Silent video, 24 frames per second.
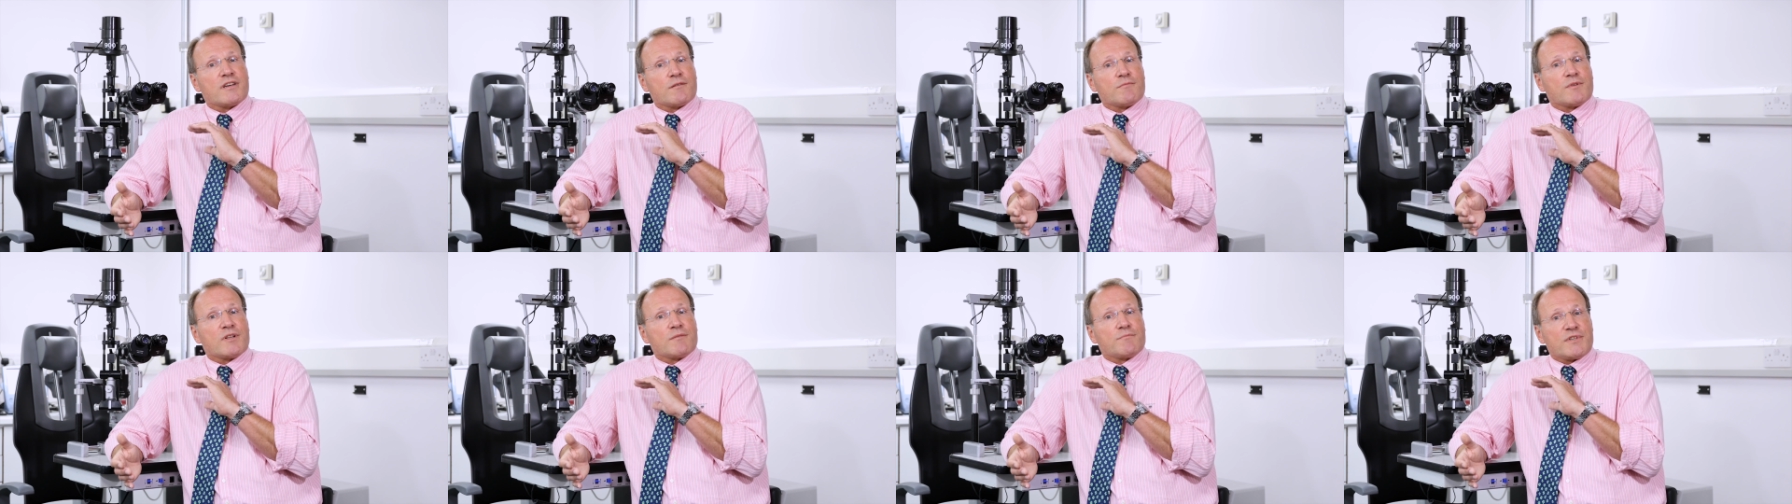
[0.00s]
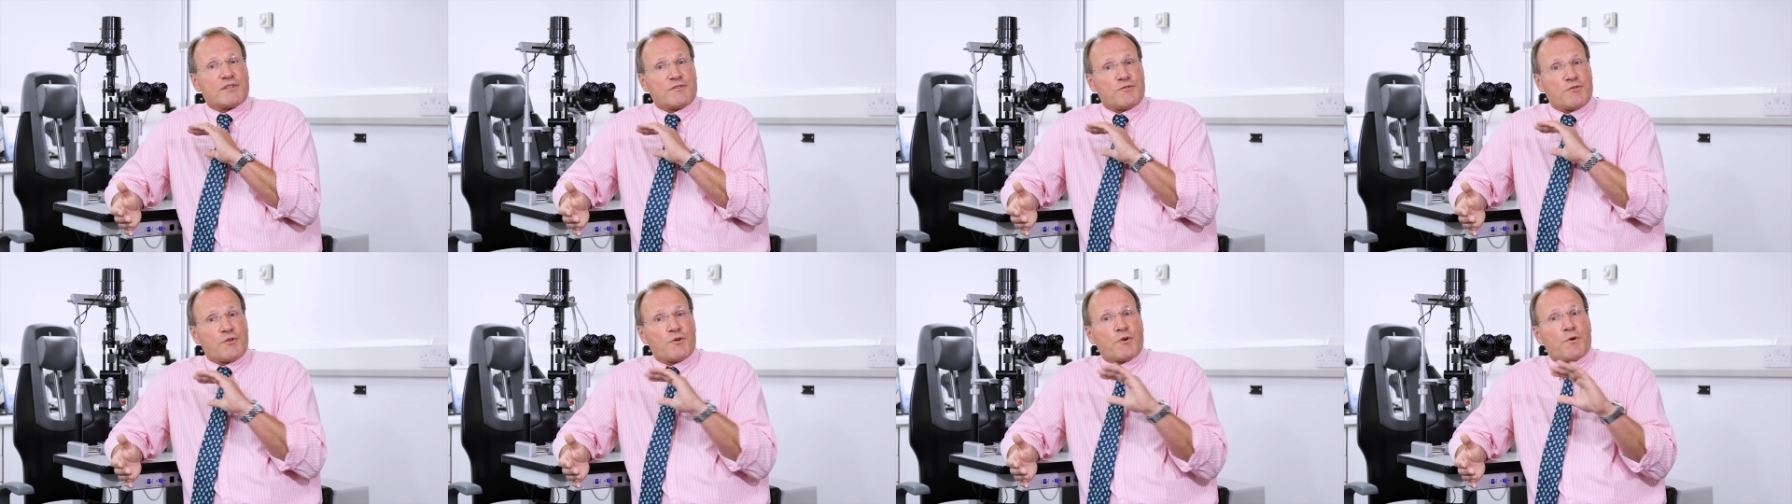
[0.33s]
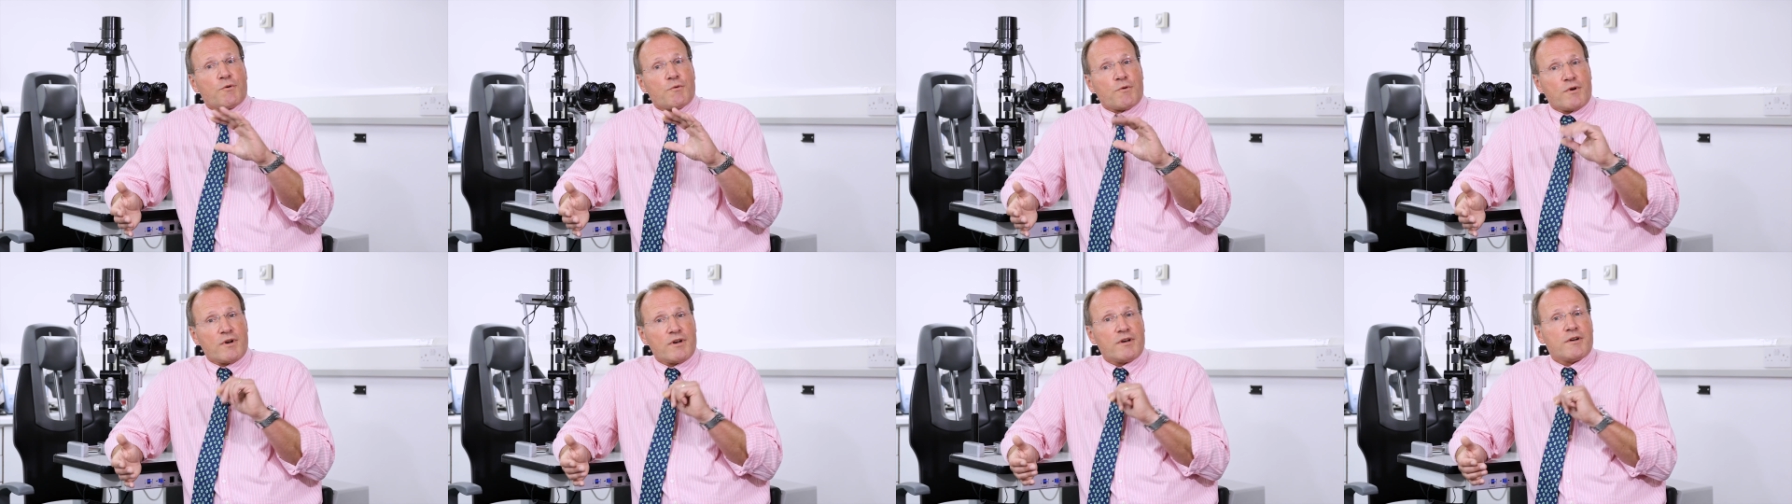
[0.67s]
there will be
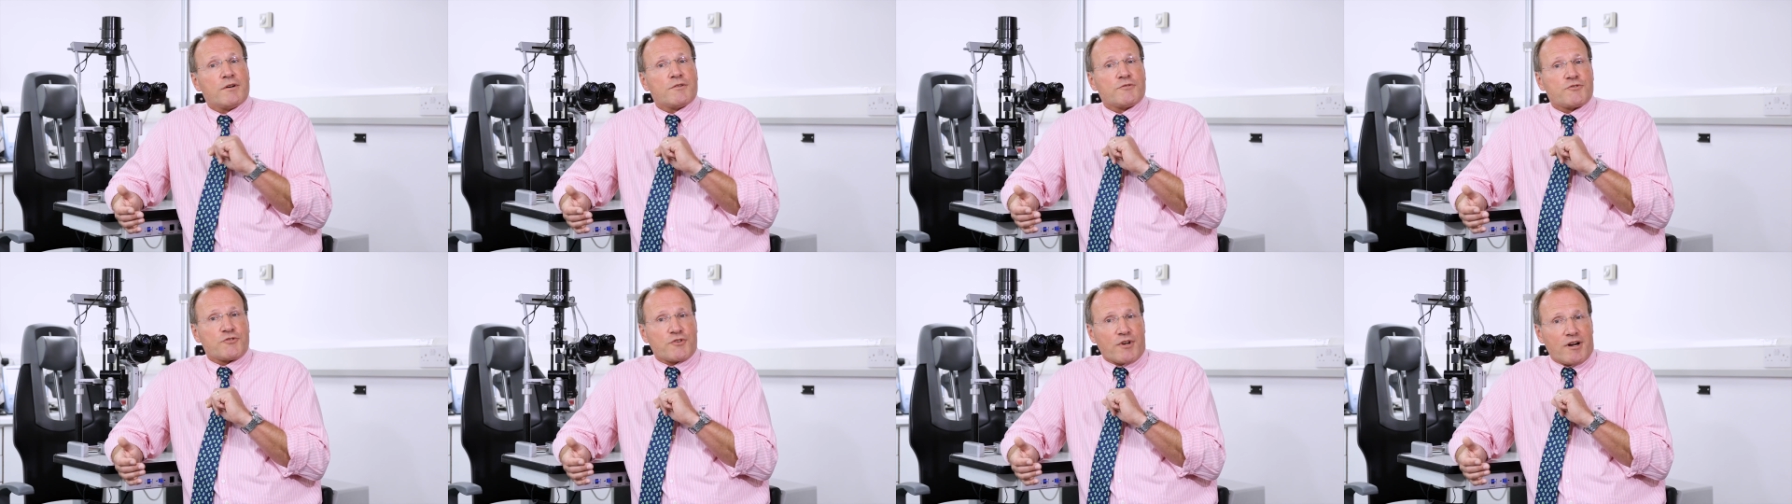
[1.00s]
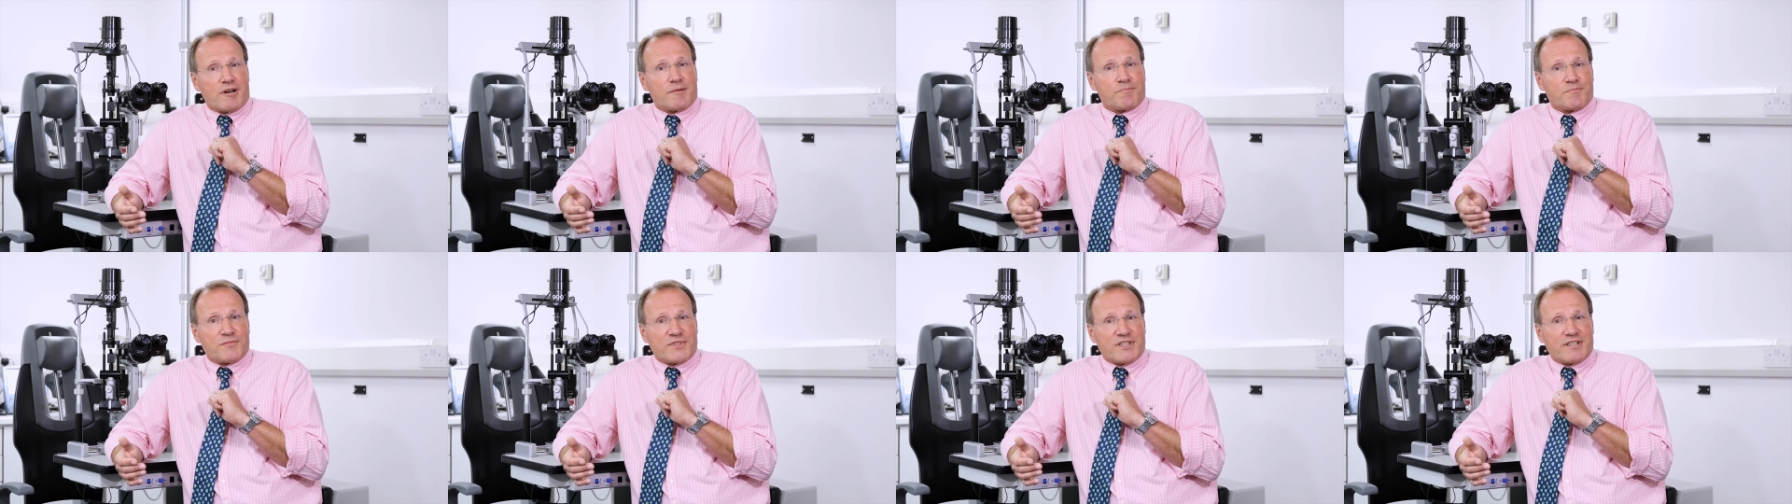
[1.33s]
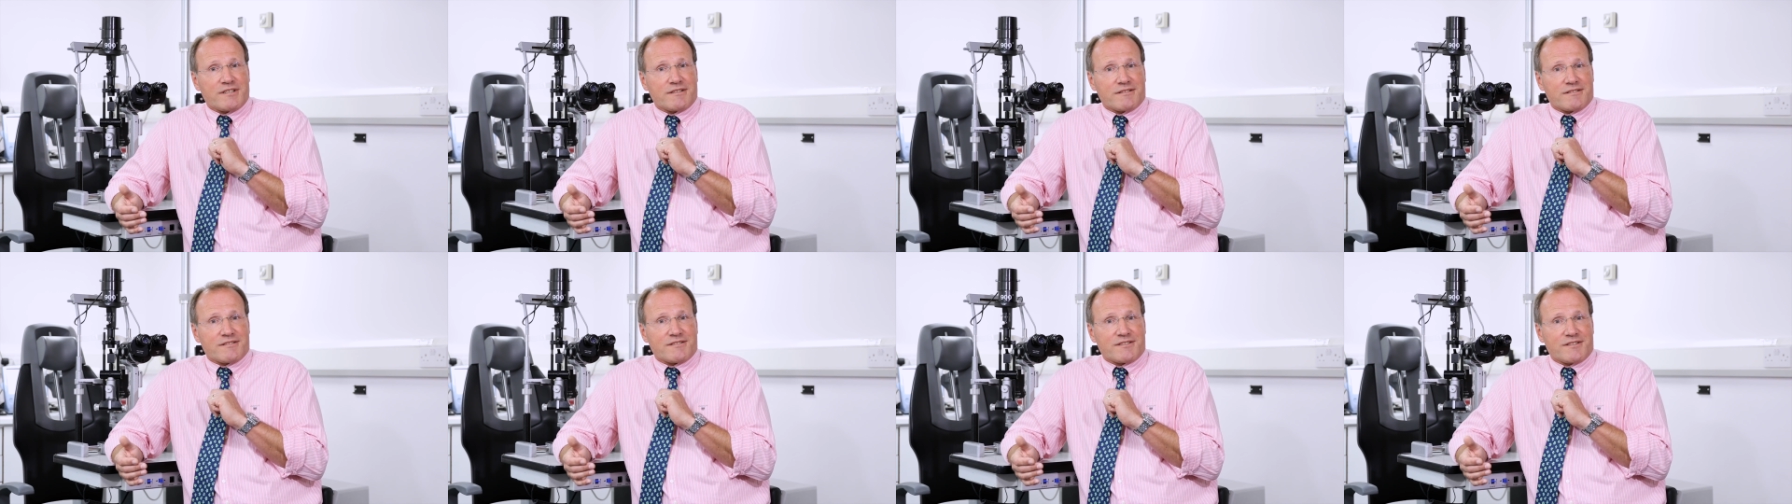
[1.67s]
no sharp
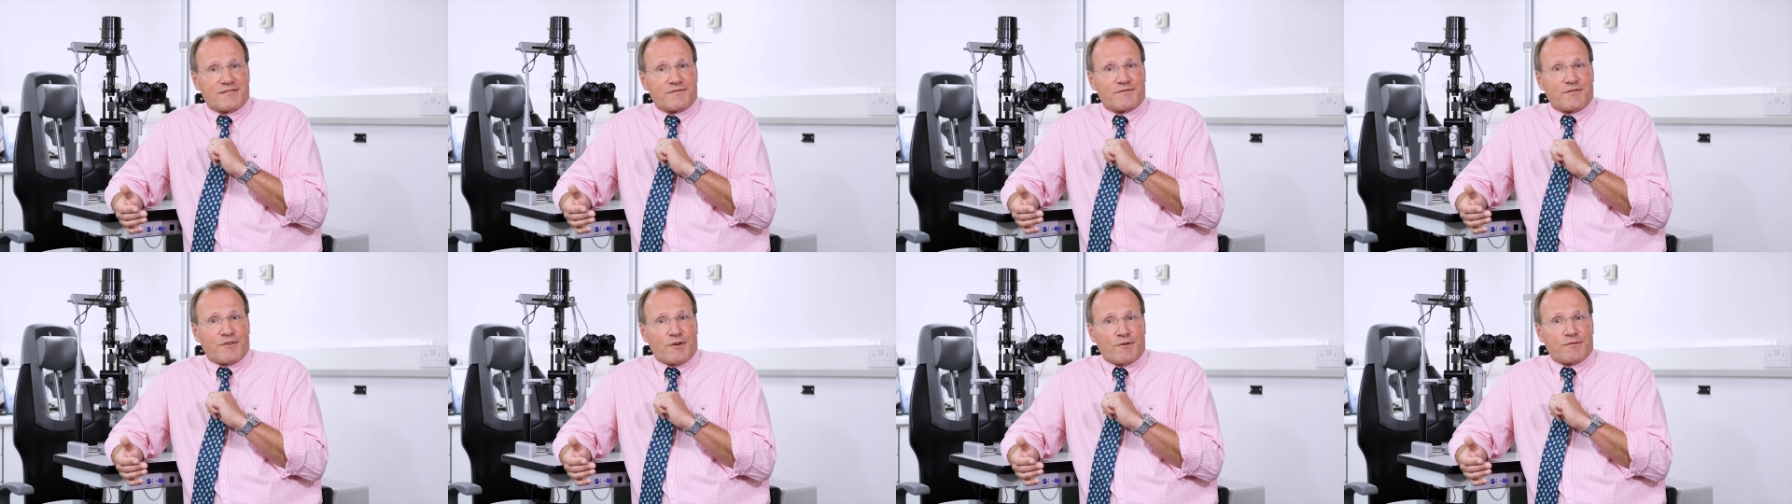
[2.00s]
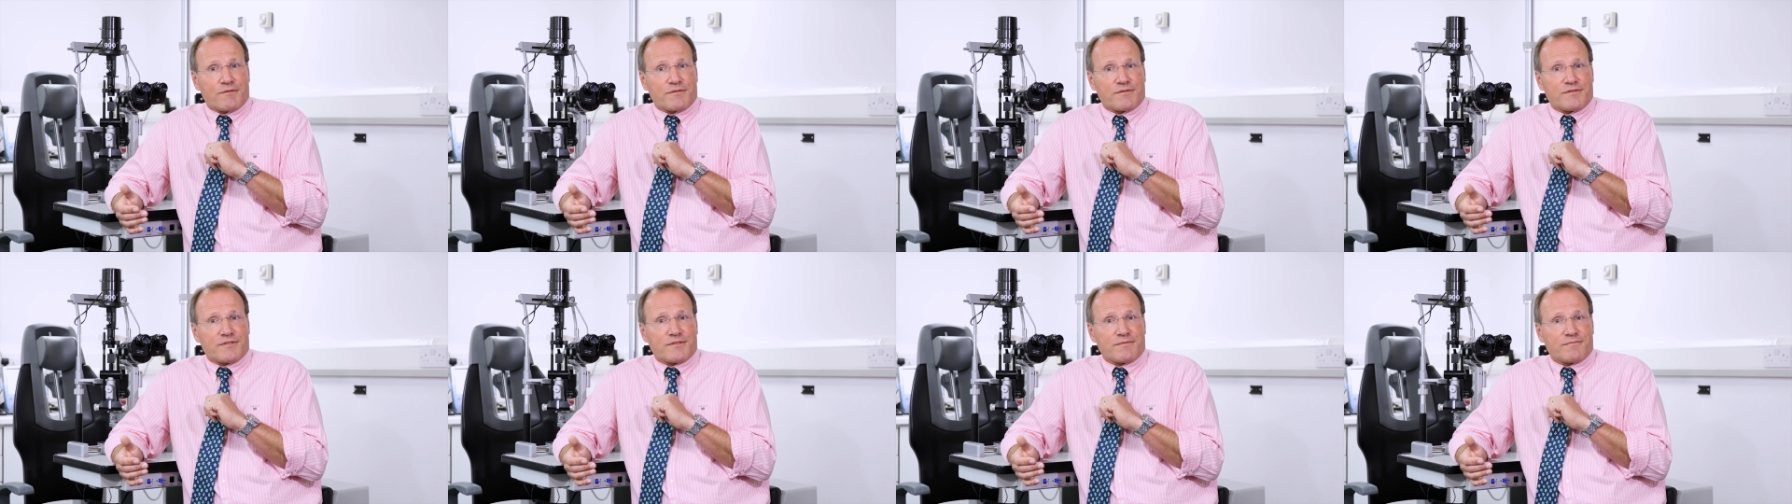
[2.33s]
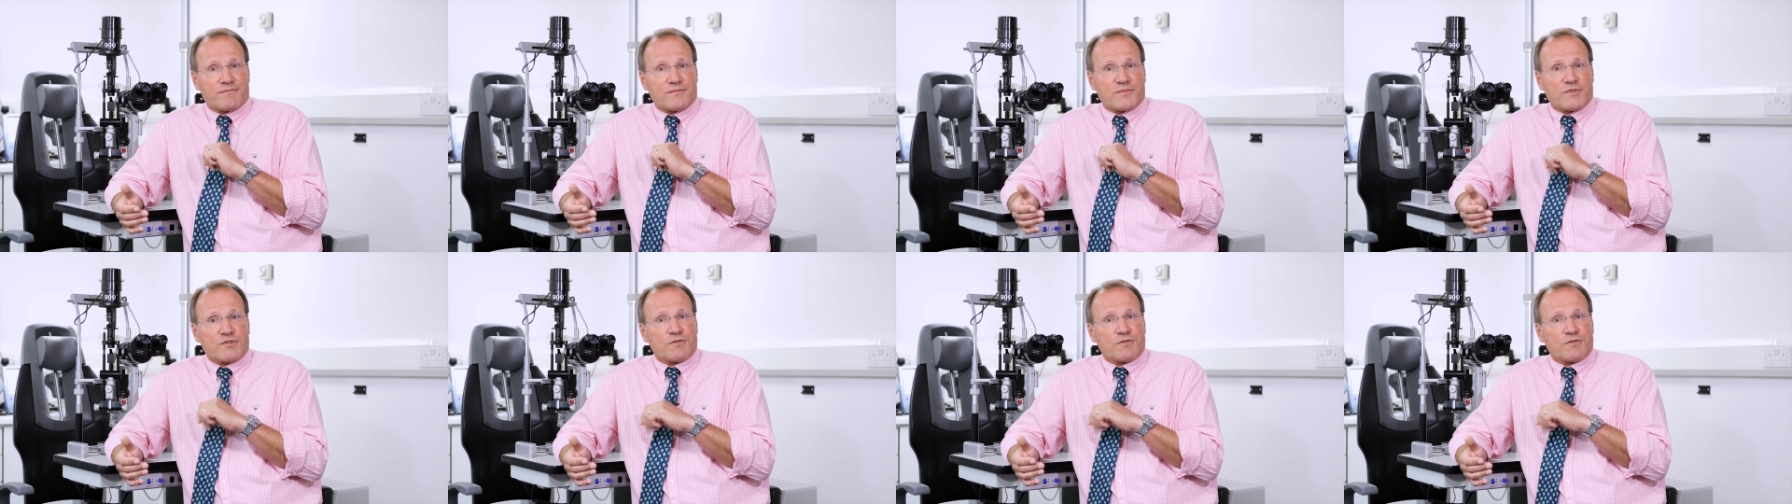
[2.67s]
needles involved.